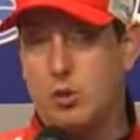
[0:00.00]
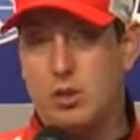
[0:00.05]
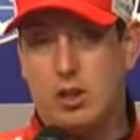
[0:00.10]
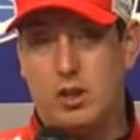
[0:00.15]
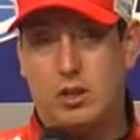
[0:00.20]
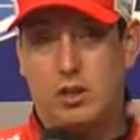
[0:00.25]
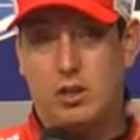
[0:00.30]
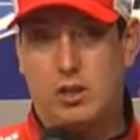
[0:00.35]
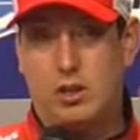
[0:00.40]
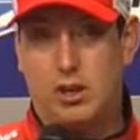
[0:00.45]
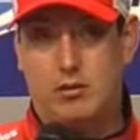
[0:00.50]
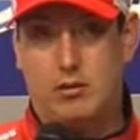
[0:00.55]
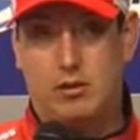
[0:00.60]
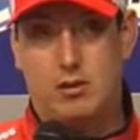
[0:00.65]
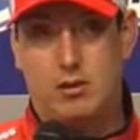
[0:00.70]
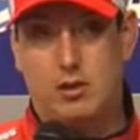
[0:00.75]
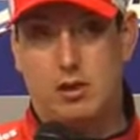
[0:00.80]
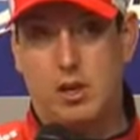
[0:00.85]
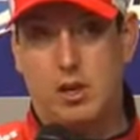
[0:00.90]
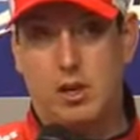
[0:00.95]
what they did.
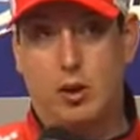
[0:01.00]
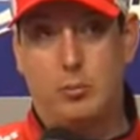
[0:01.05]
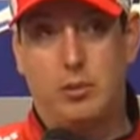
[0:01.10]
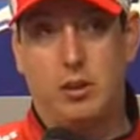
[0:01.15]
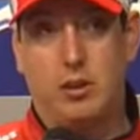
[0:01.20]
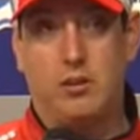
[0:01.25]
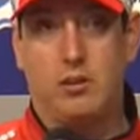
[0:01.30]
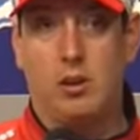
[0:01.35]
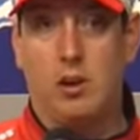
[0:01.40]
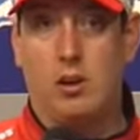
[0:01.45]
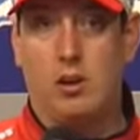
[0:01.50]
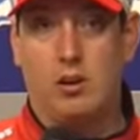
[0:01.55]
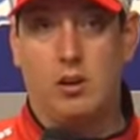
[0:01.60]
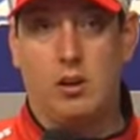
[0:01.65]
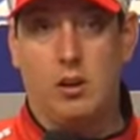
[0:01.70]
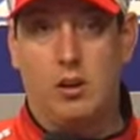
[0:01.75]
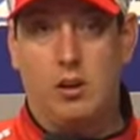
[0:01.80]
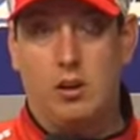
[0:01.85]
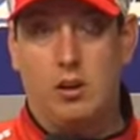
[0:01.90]
Obviously, it helped me a ton